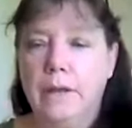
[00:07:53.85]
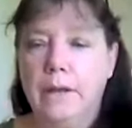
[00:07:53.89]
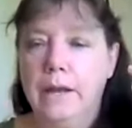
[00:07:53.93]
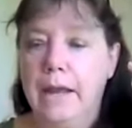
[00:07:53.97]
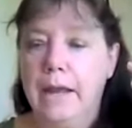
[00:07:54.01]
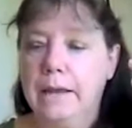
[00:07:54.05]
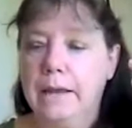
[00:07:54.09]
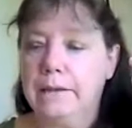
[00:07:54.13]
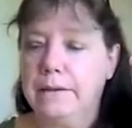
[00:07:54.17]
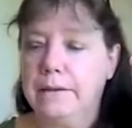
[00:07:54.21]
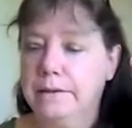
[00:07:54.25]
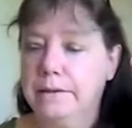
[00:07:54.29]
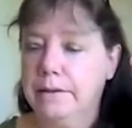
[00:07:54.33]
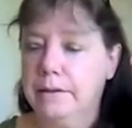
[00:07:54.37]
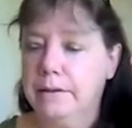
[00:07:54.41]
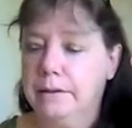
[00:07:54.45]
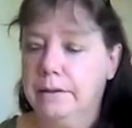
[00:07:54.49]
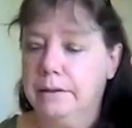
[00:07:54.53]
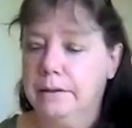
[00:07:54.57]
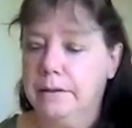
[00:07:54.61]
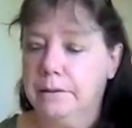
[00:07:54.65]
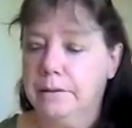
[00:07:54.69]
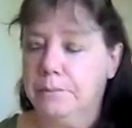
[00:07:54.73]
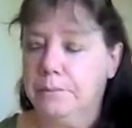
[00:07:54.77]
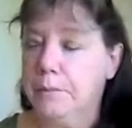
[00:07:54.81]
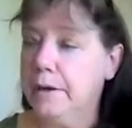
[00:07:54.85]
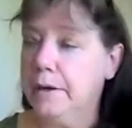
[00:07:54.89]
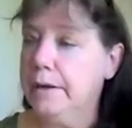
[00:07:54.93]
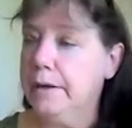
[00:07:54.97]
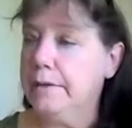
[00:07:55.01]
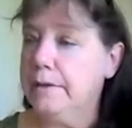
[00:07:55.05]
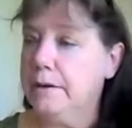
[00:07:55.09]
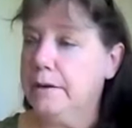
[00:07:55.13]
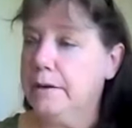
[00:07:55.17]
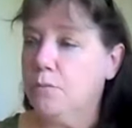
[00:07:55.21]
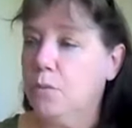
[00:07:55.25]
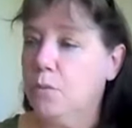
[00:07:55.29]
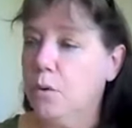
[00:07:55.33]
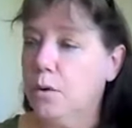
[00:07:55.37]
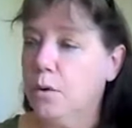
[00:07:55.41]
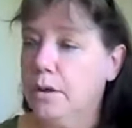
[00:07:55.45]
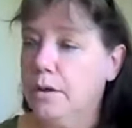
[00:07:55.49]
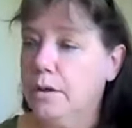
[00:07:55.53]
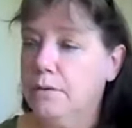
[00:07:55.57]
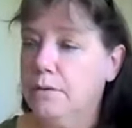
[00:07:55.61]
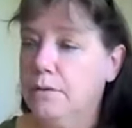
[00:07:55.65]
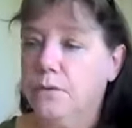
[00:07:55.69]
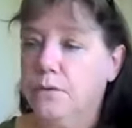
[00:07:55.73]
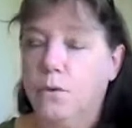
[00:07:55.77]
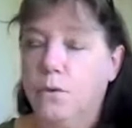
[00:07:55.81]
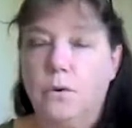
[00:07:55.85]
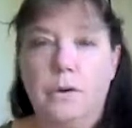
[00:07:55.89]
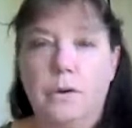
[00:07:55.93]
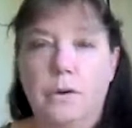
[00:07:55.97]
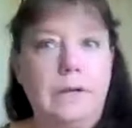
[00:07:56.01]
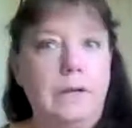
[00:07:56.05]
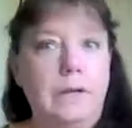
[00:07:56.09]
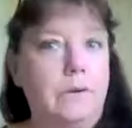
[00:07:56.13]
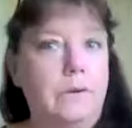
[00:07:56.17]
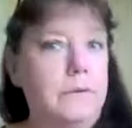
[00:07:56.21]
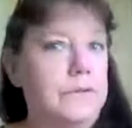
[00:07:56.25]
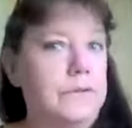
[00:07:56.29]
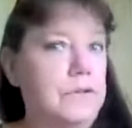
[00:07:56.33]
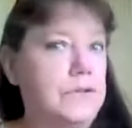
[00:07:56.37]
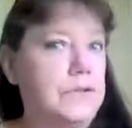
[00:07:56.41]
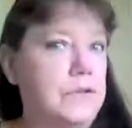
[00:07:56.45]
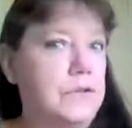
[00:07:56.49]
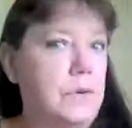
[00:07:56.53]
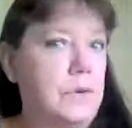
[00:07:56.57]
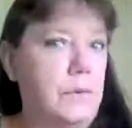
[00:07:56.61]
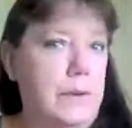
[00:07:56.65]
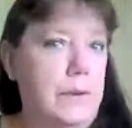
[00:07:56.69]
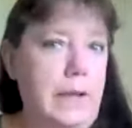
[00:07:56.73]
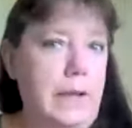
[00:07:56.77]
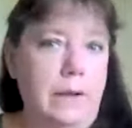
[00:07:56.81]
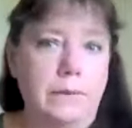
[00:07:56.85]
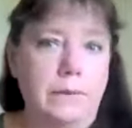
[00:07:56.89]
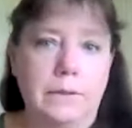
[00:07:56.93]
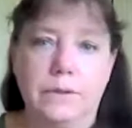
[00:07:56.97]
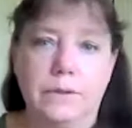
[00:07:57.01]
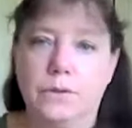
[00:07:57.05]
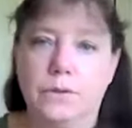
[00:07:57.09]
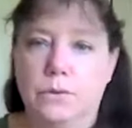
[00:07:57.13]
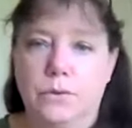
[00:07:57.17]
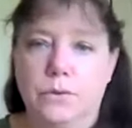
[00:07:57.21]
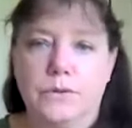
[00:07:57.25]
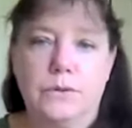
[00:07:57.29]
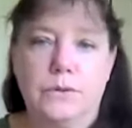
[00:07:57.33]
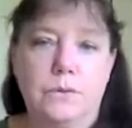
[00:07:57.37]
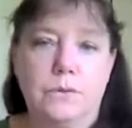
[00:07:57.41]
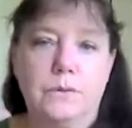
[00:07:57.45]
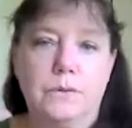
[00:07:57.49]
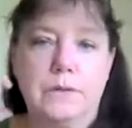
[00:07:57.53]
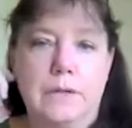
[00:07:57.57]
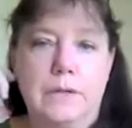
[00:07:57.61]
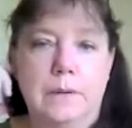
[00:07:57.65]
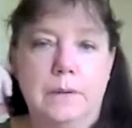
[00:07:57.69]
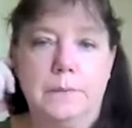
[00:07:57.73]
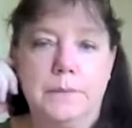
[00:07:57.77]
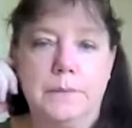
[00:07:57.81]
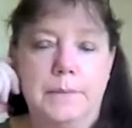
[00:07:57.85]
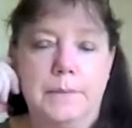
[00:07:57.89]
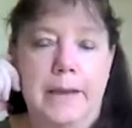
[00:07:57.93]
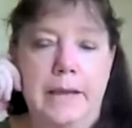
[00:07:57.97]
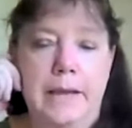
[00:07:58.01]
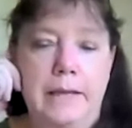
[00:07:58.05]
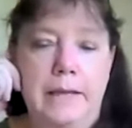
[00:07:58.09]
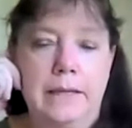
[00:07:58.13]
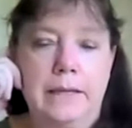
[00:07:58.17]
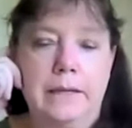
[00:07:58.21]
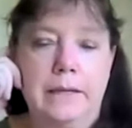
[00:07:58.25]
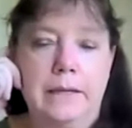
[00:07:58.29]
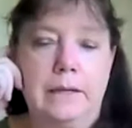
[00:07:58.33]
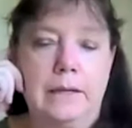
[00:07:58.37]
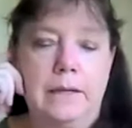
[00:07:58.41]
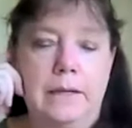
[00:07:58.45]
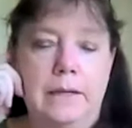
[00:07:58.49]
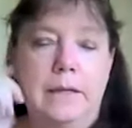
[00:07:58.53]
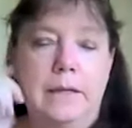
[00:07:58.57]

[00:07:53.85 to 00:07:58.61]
And the money that I'm working for, it's just going out the door as soon as it comes back in.